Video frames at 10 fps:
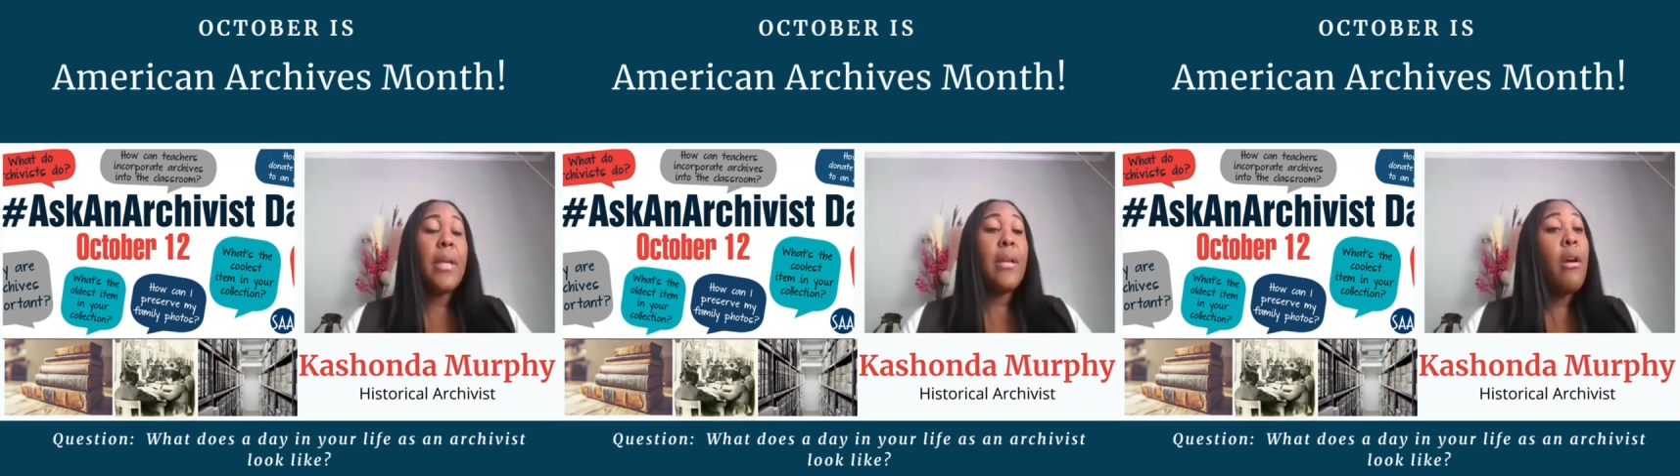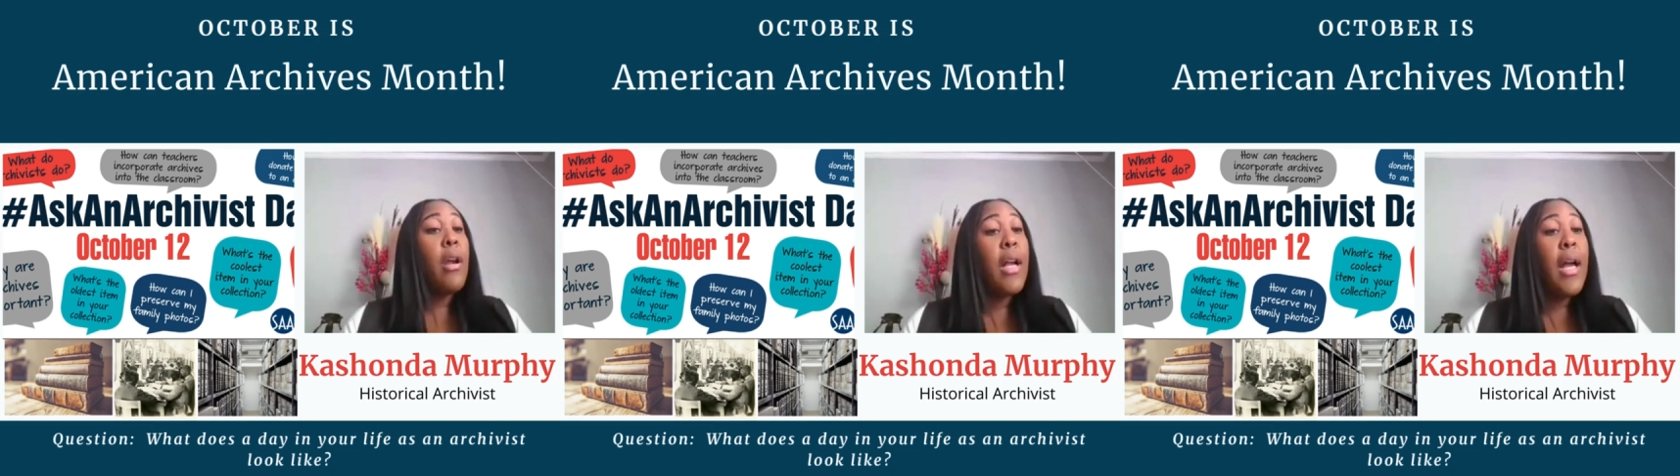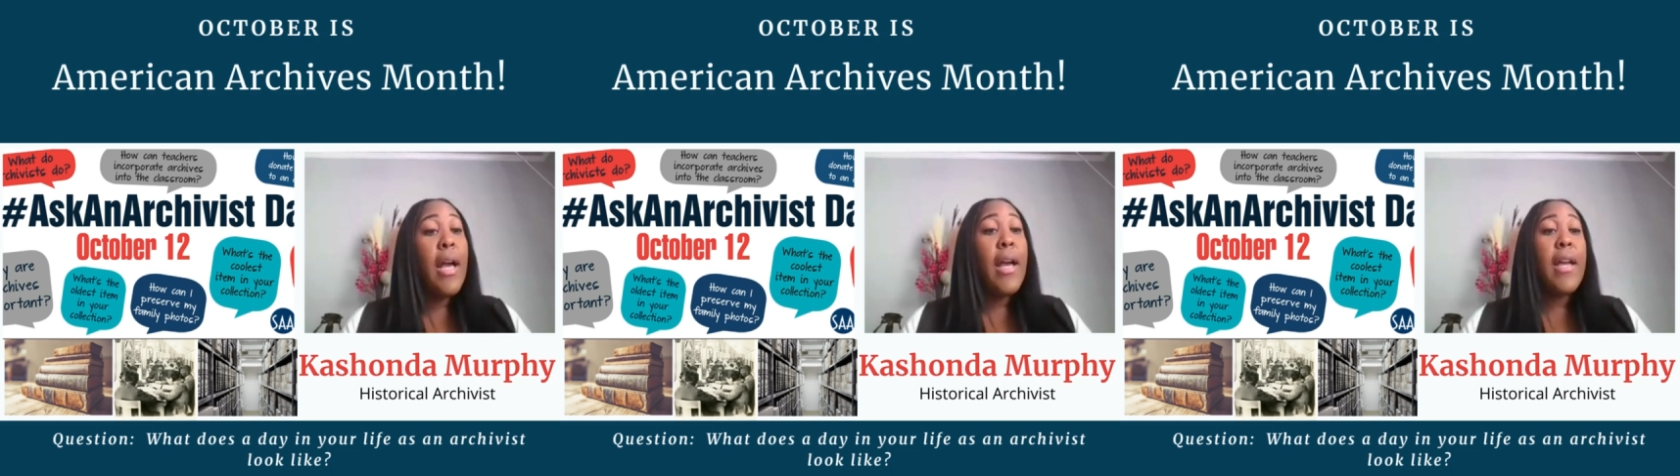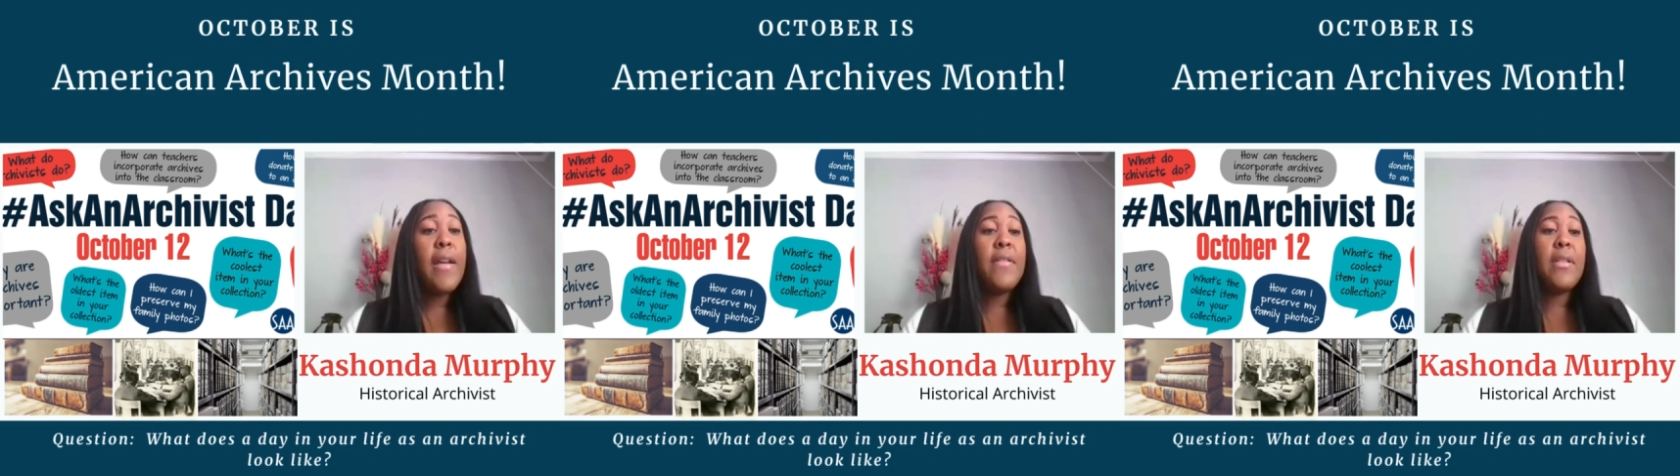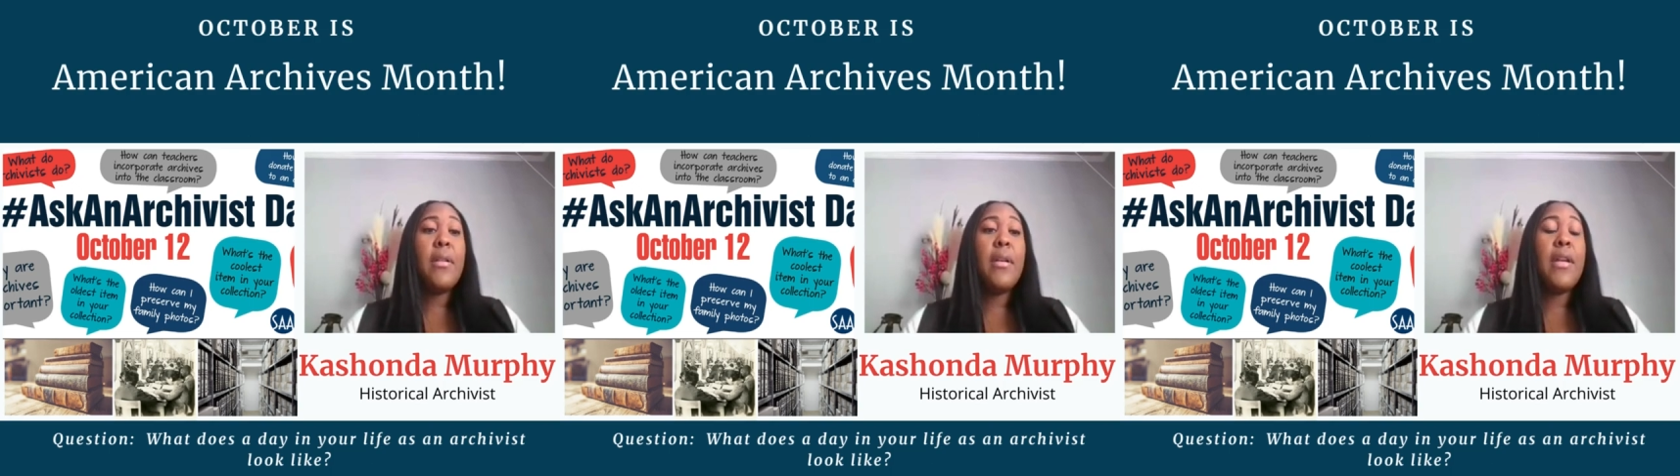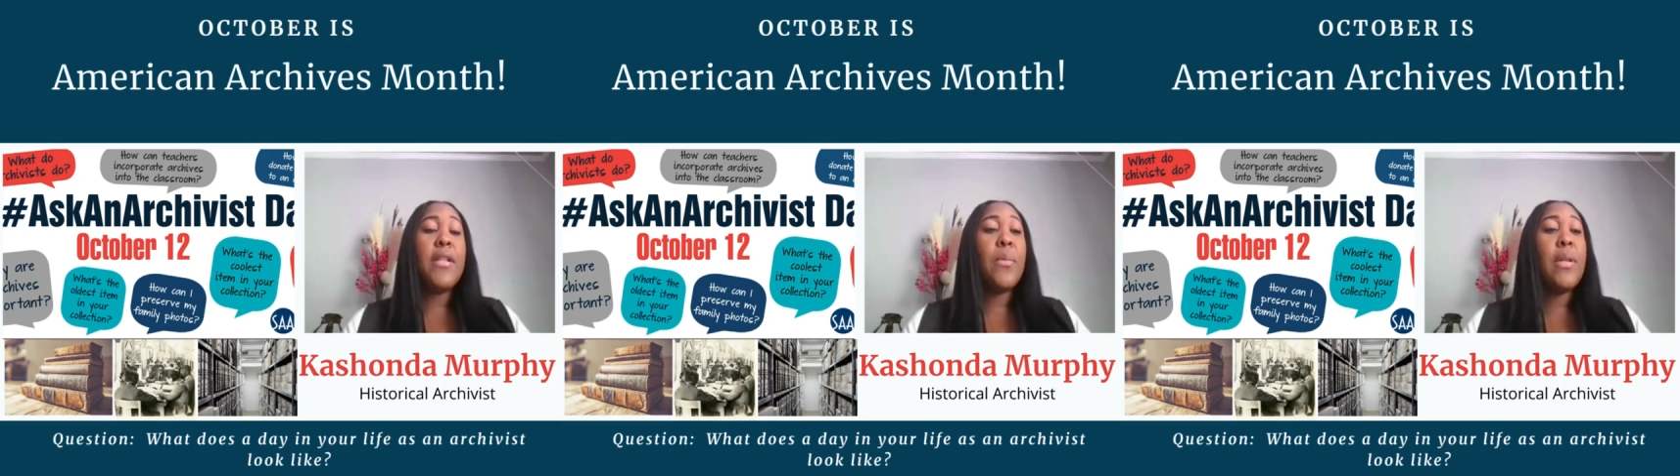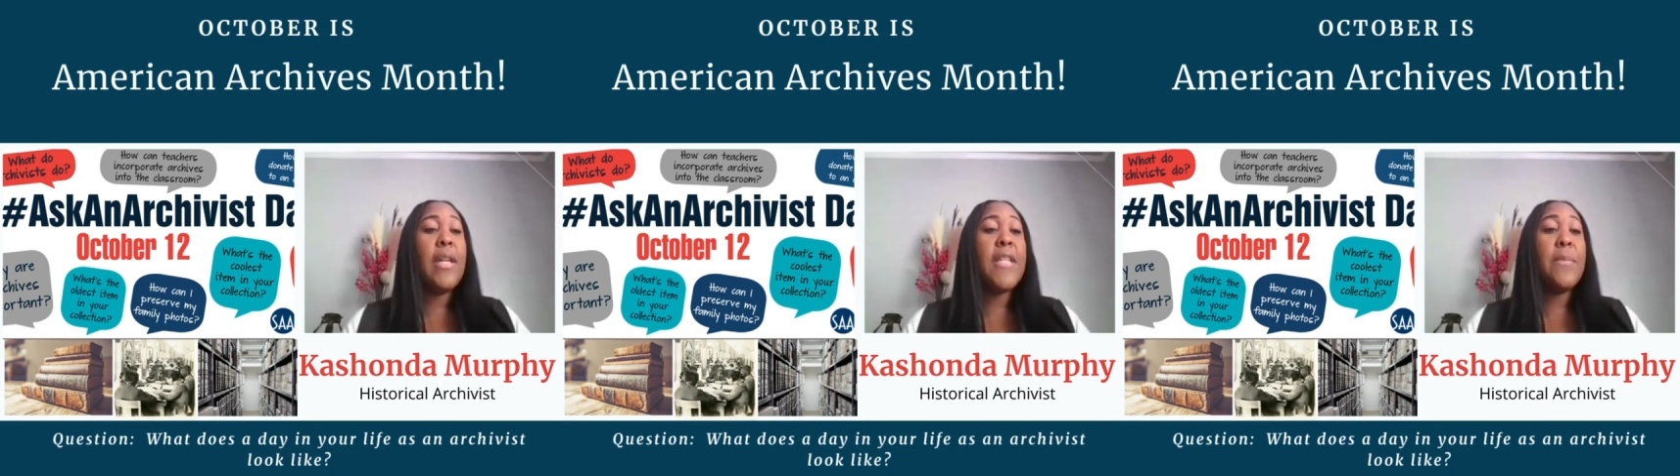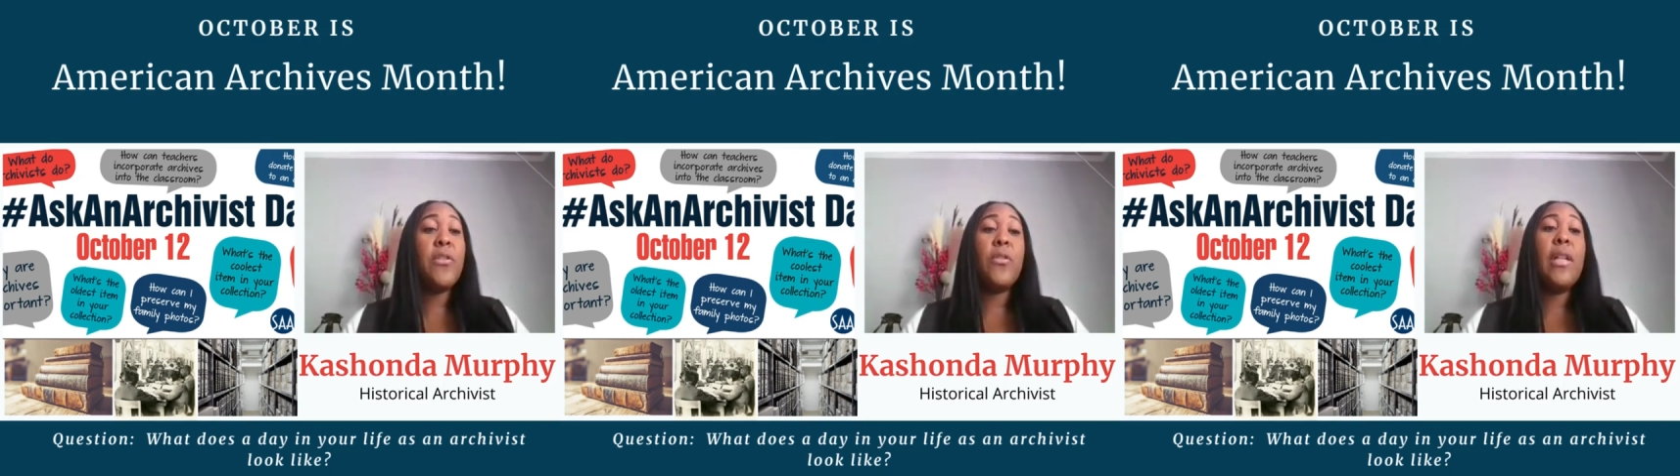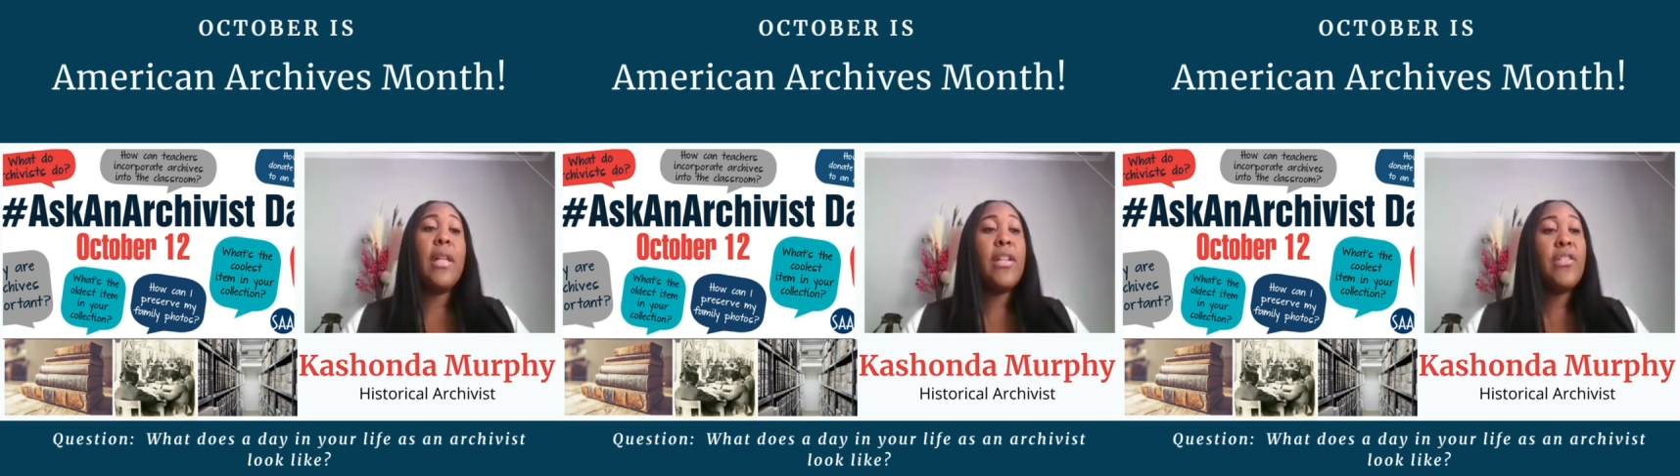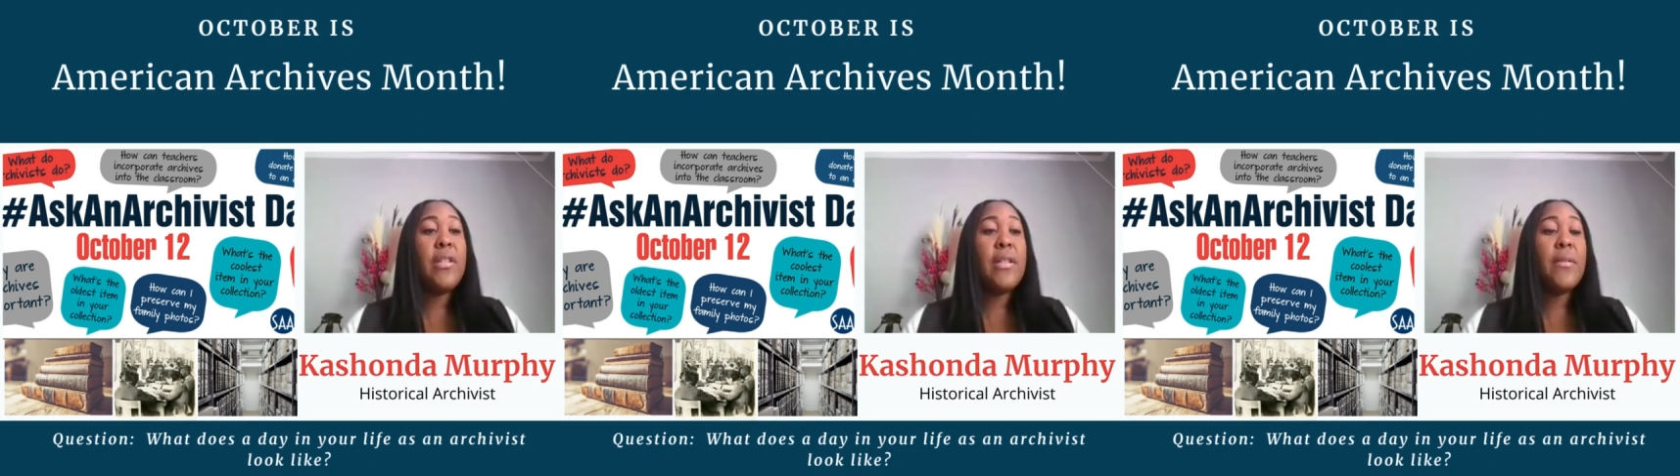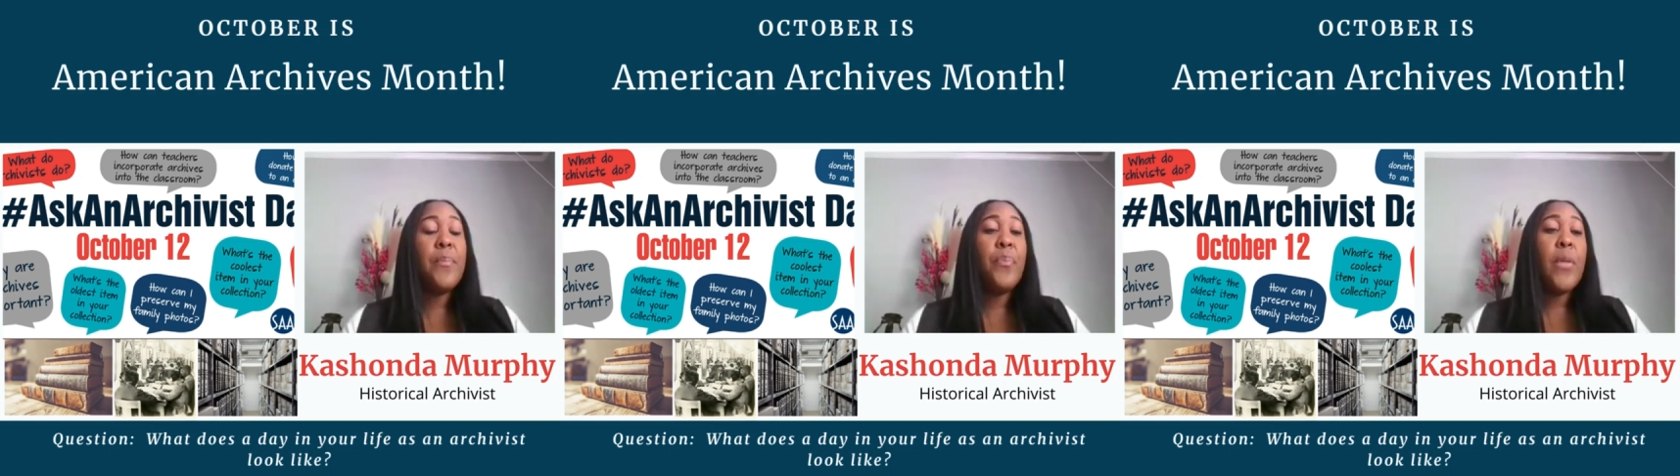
in archives as well as special collections,